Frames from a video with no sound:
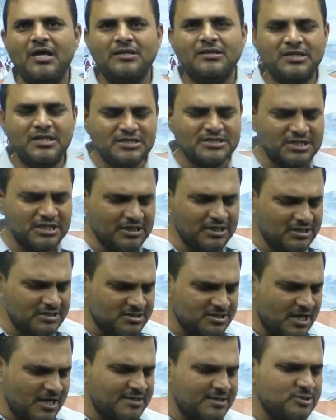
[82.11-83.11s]
This
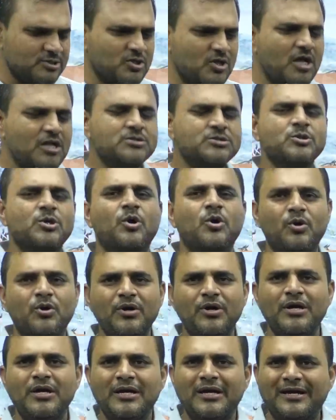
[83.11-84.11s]
industrialization also
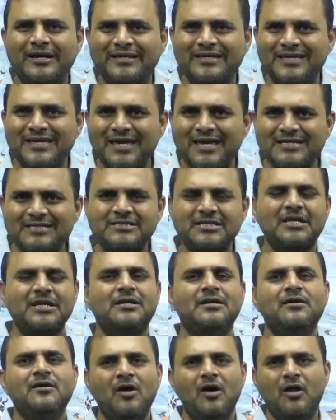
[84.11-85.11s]

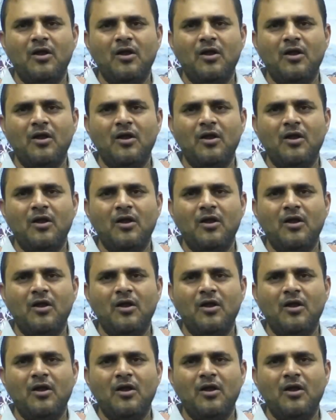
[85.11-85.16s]
created